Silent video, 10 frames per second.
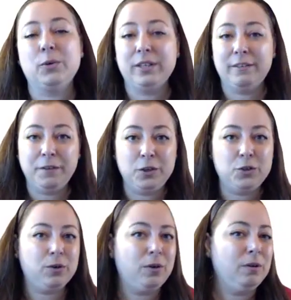or
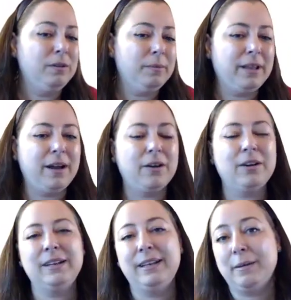individual, the
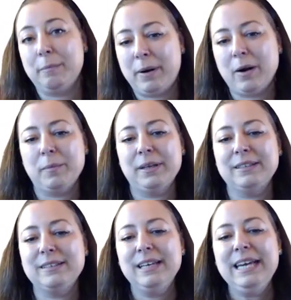melancholy, the
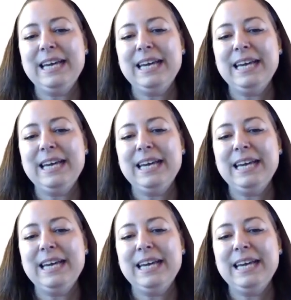empowerment,